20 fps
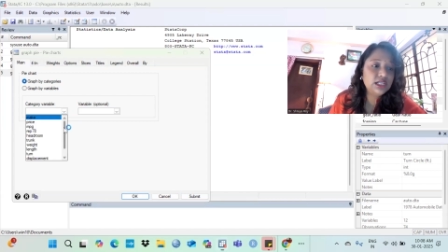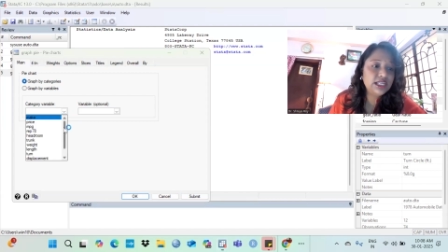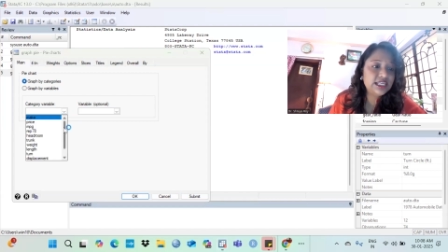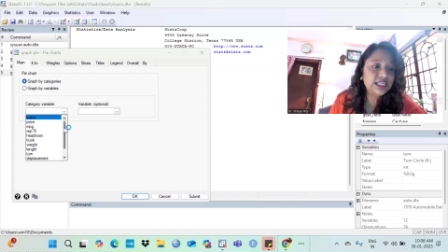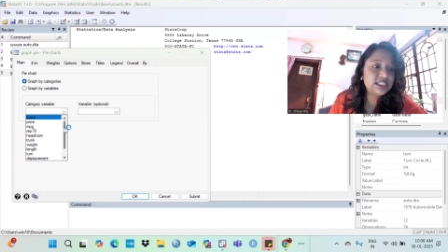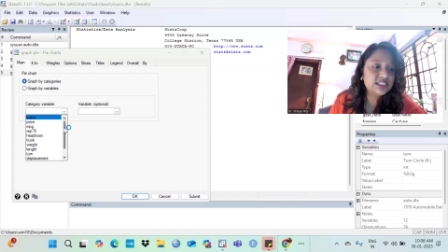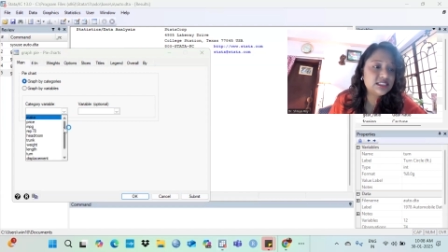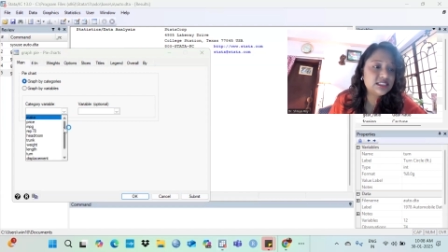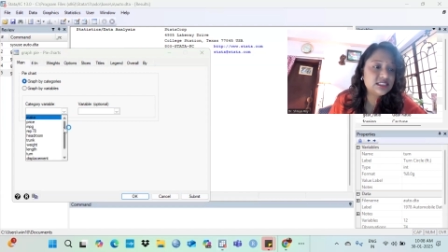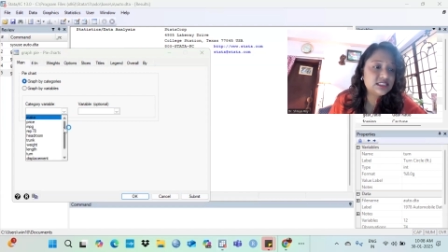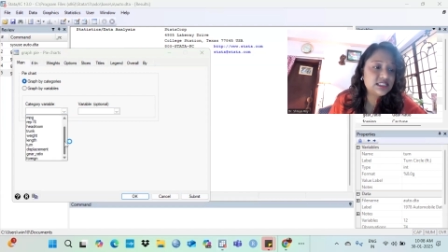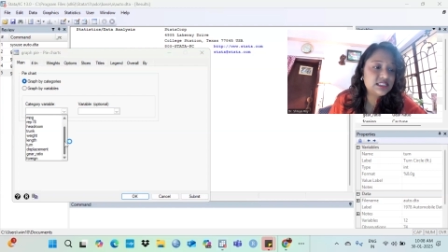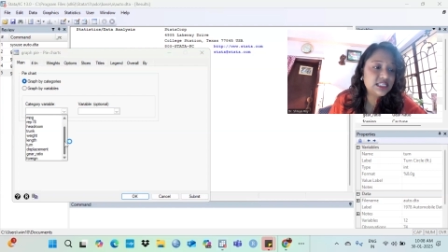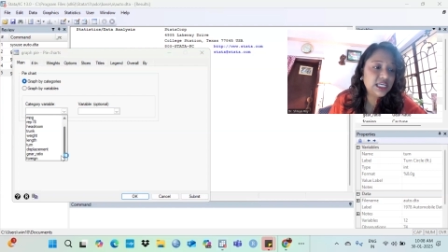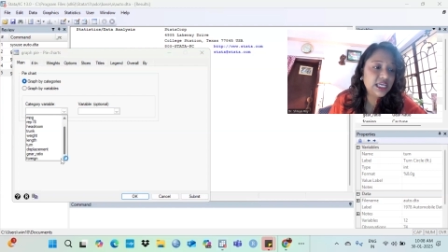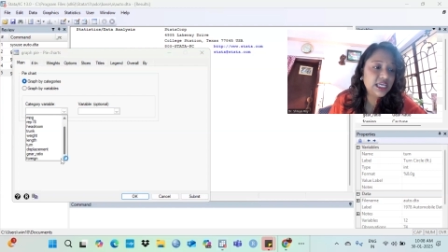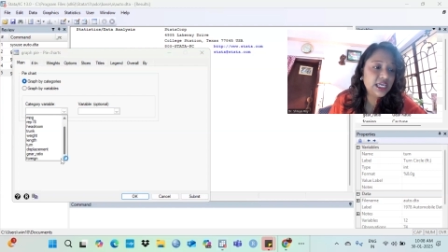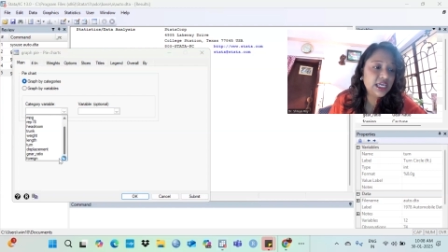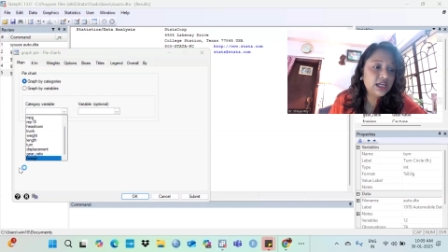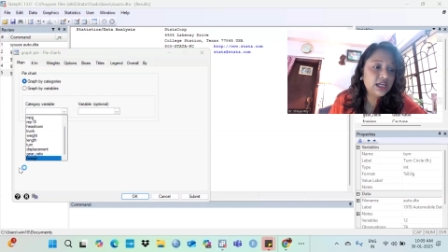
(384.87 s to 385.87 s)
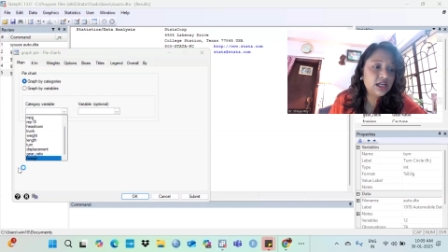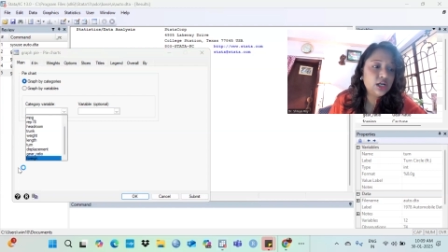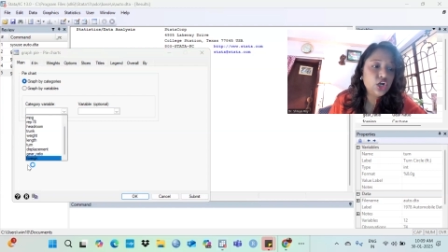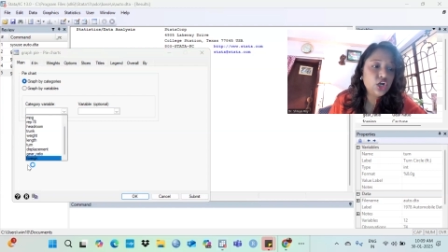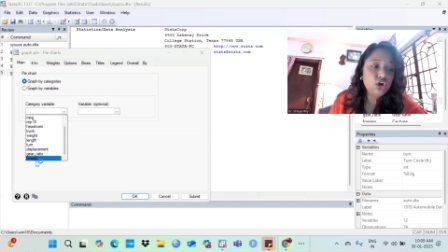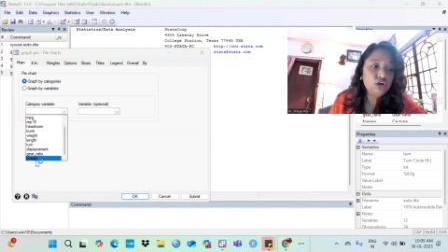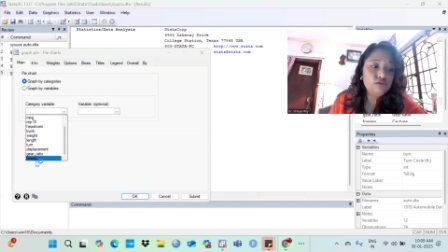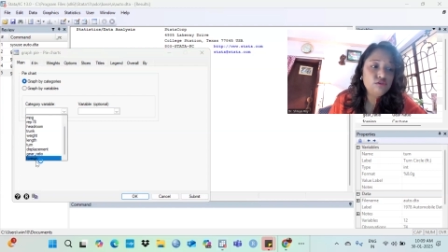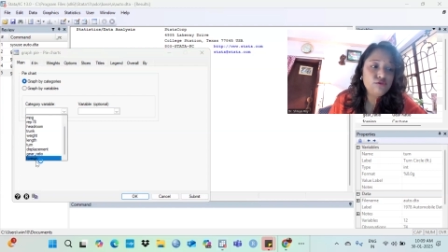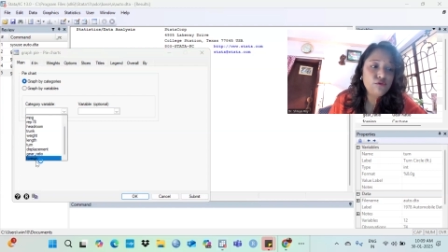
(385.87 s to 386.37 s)
let's take
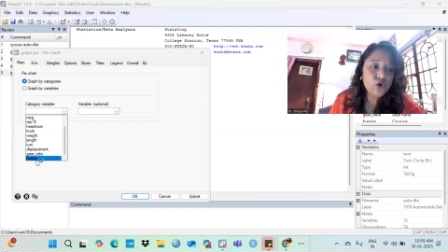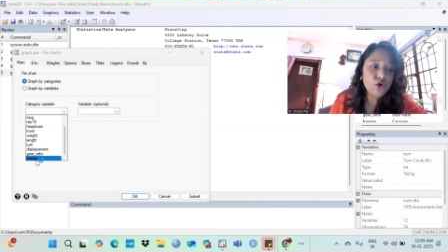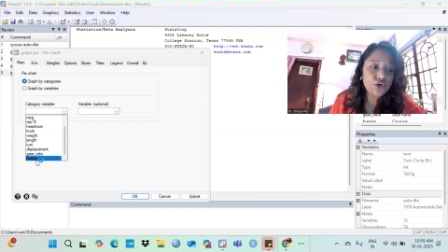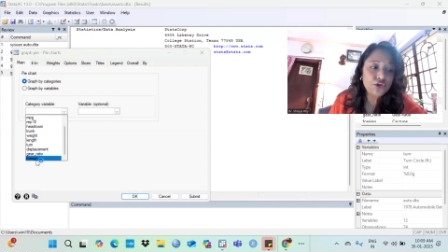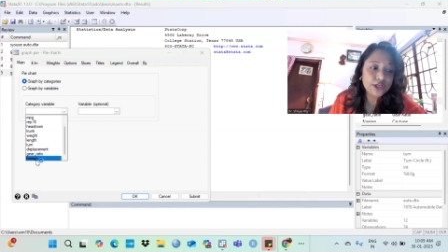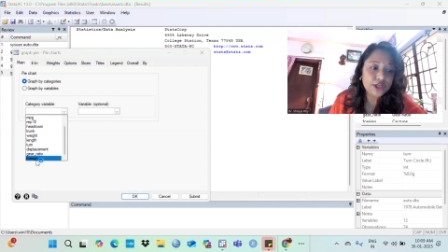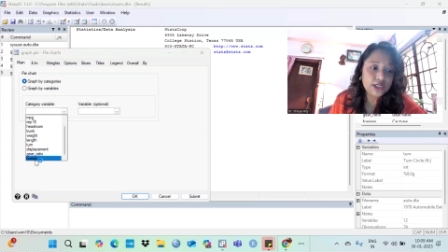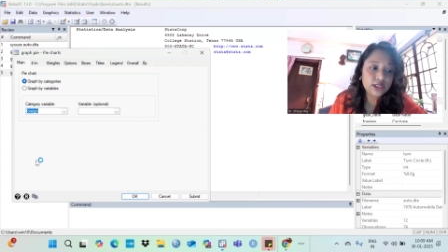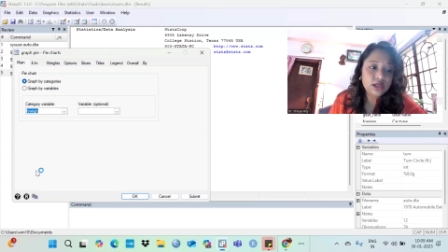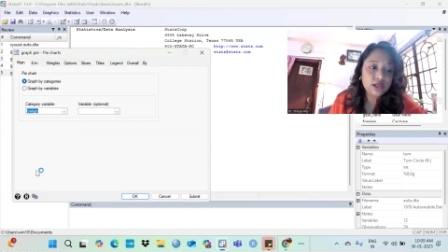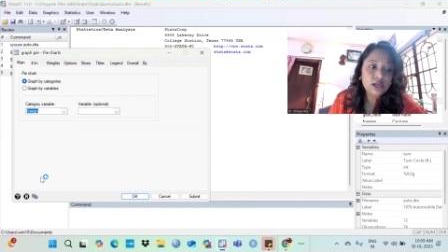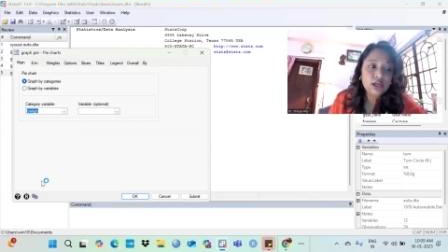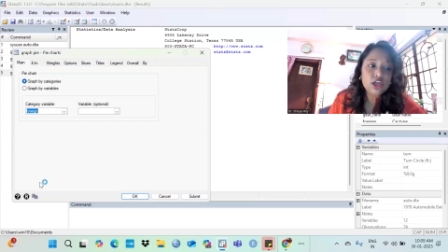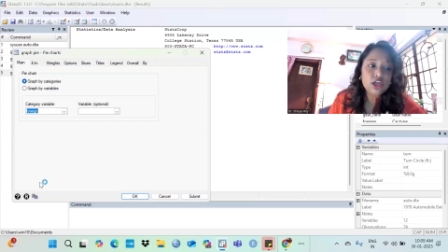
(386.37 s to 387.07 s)
foreign.